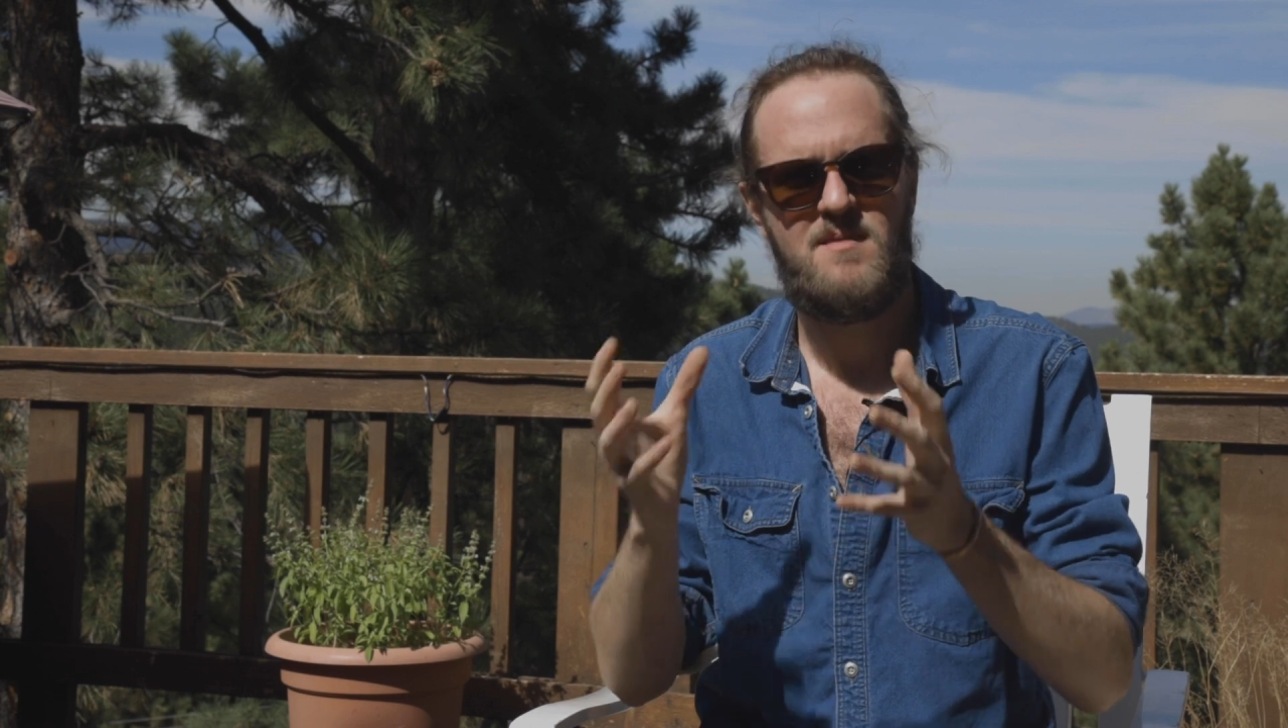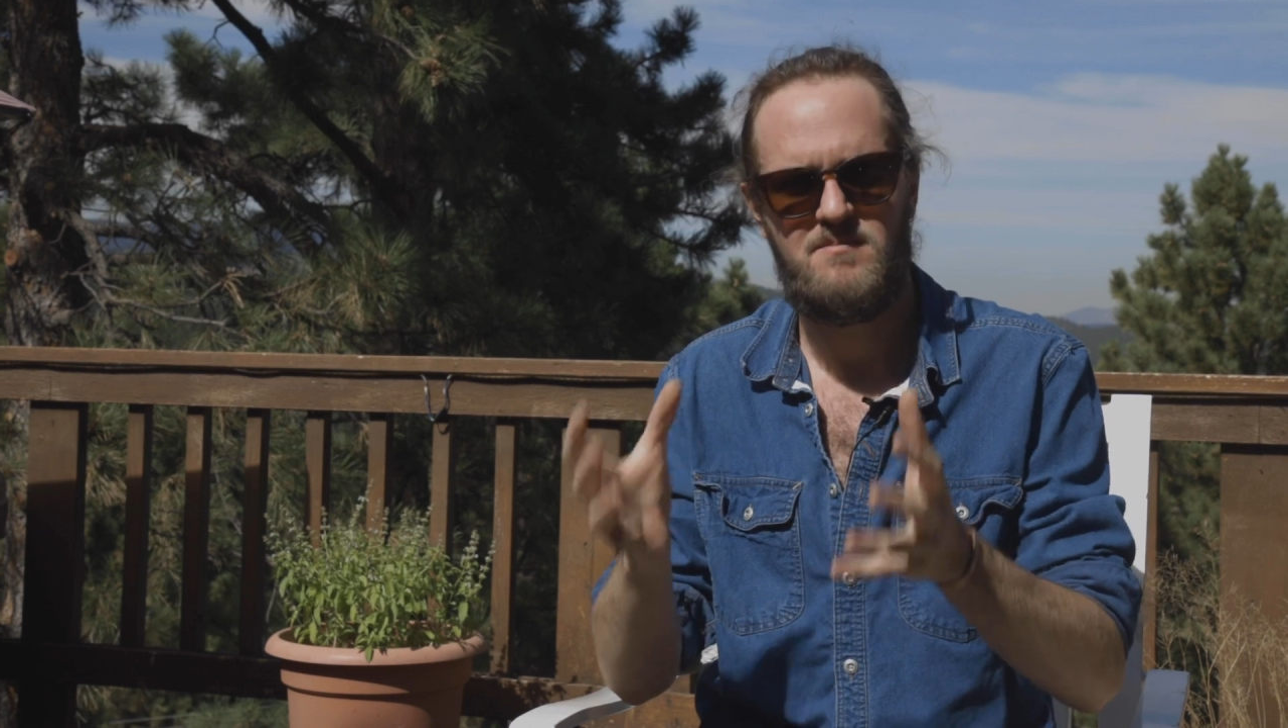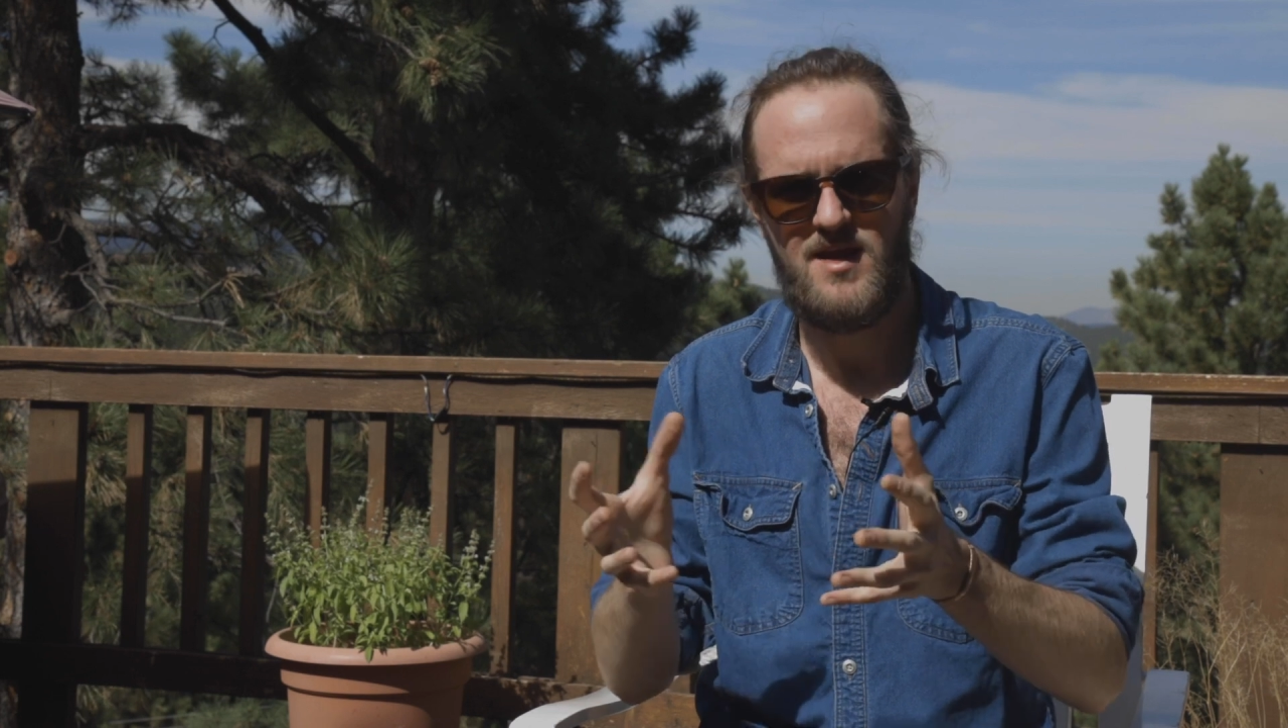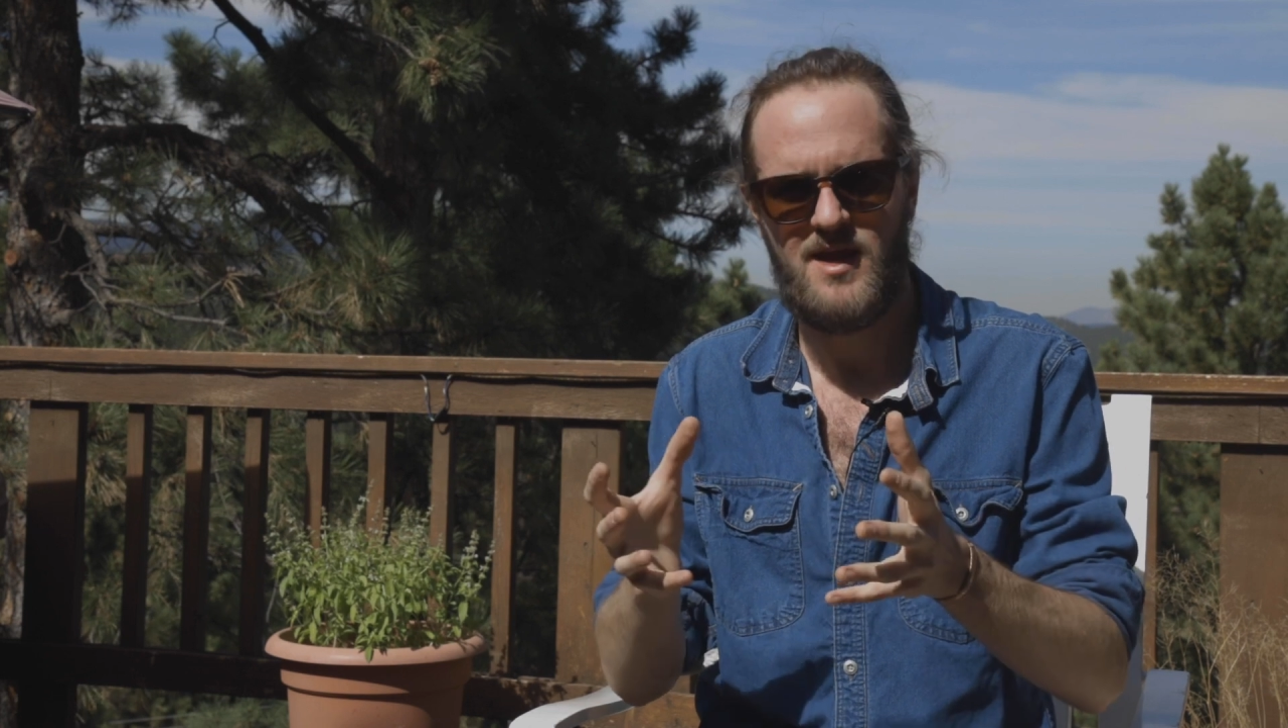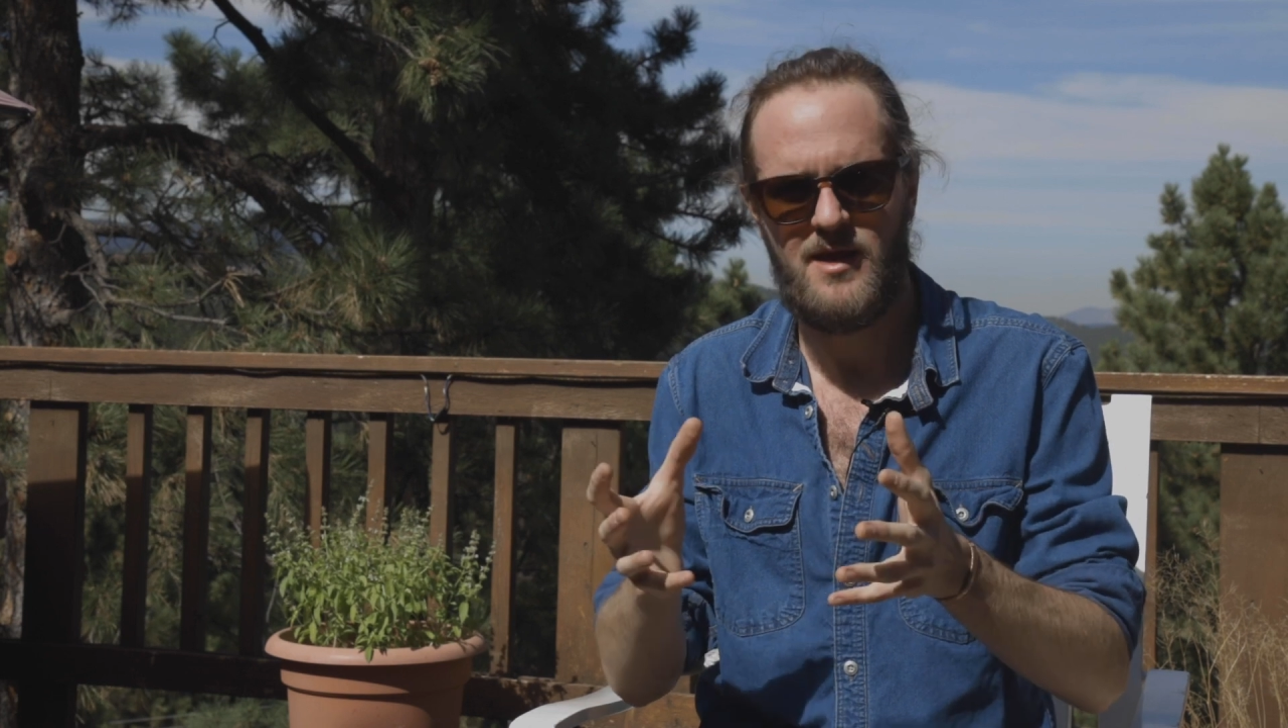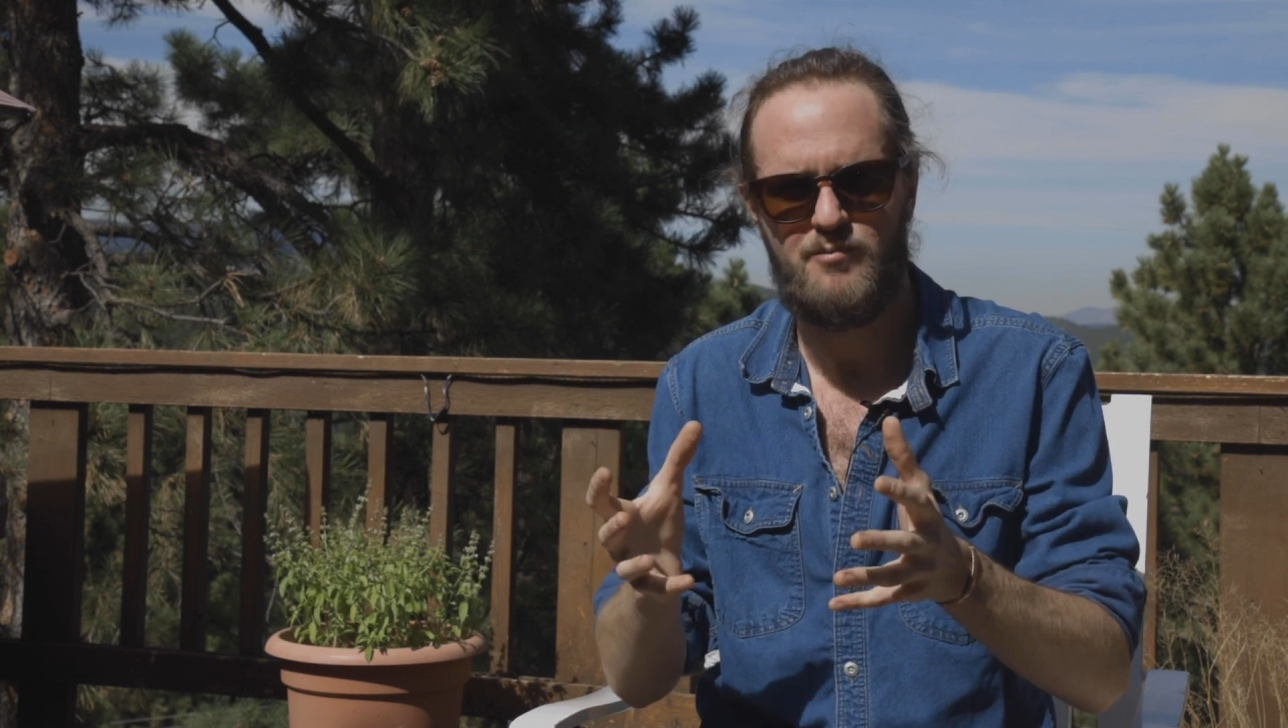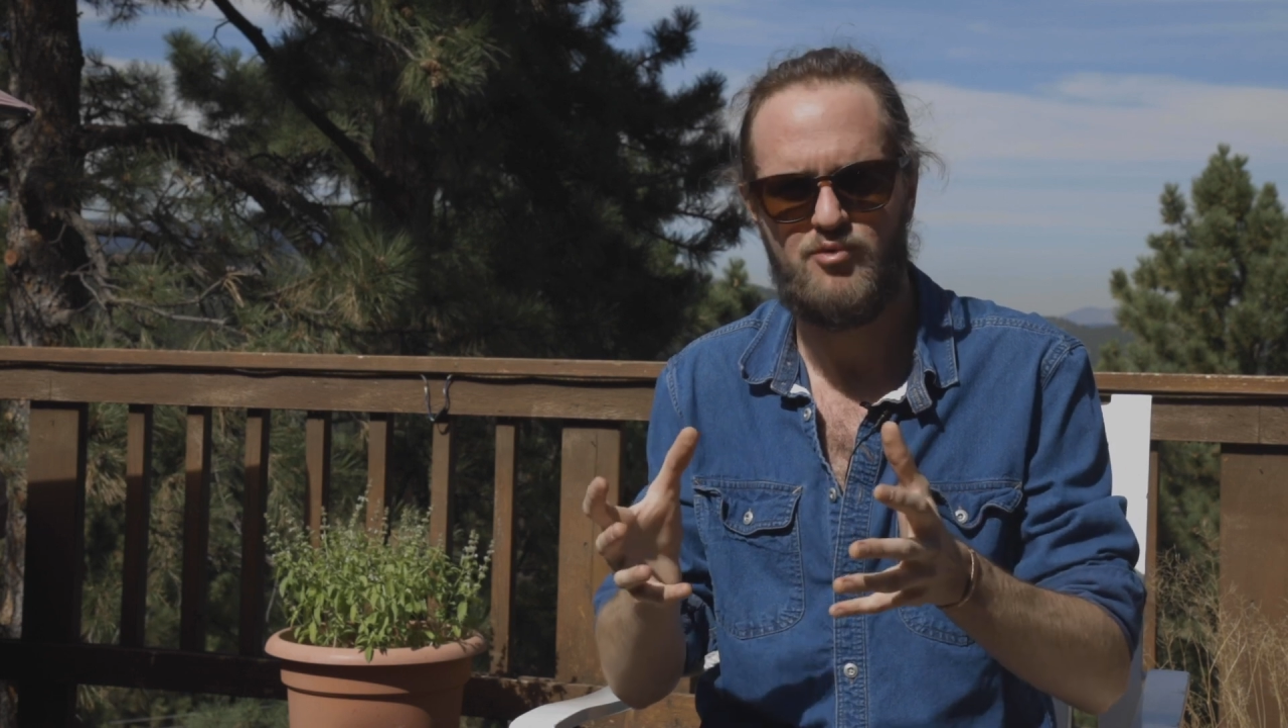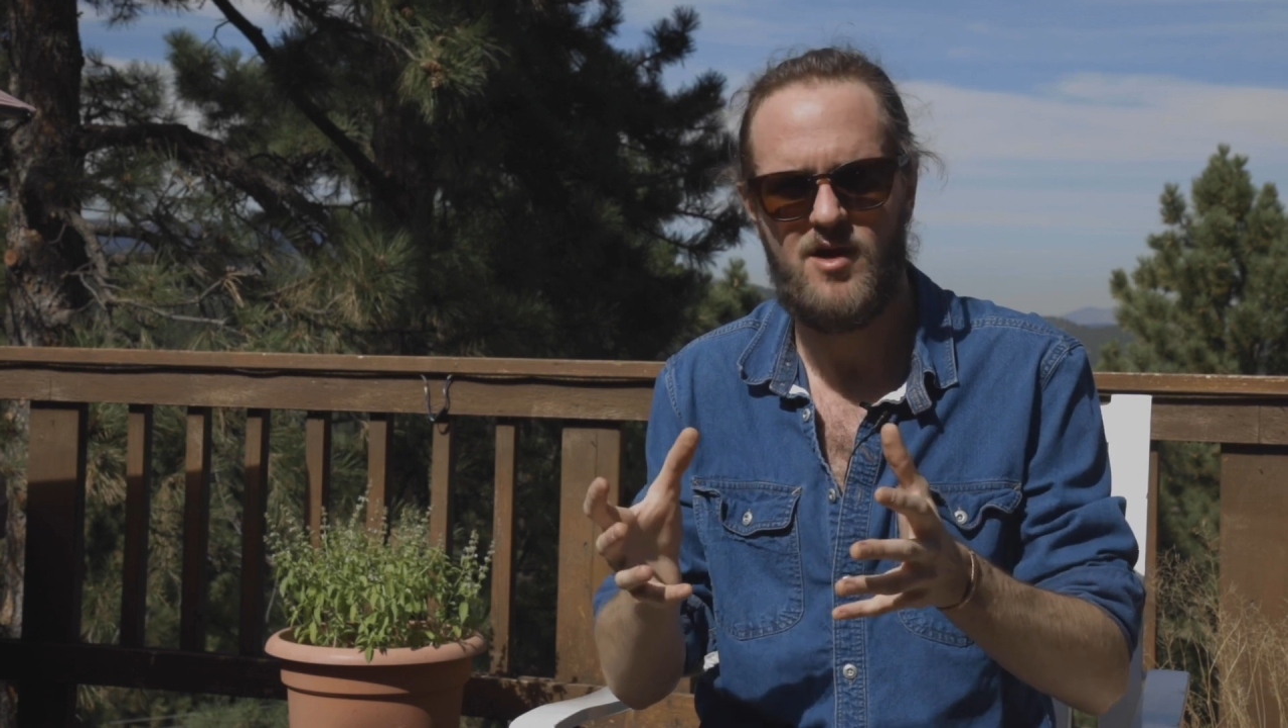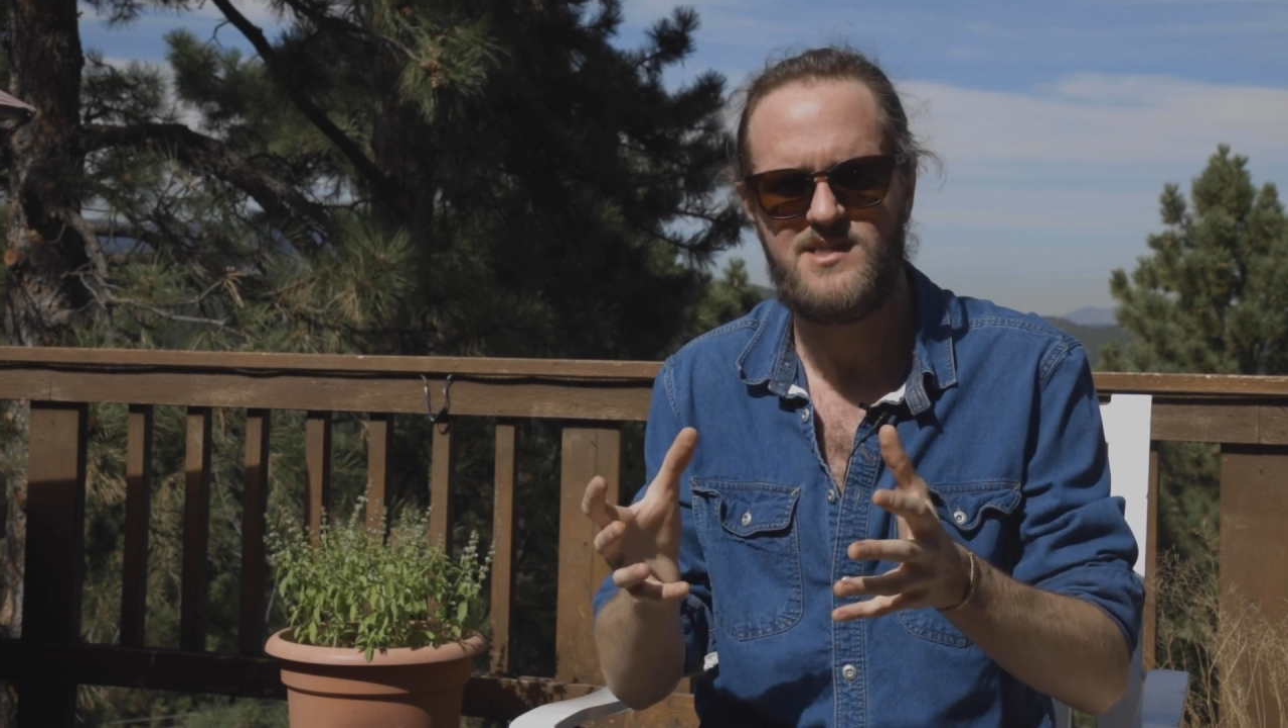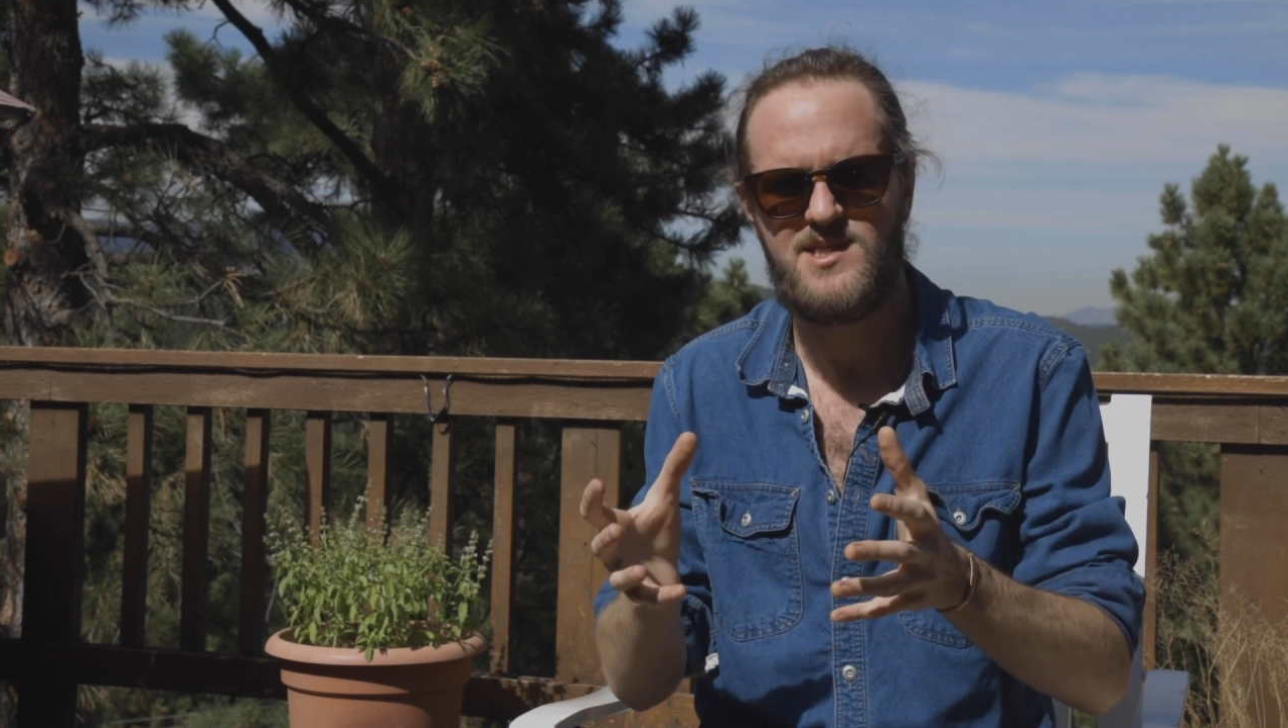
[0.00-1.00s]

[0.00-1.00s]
making it broad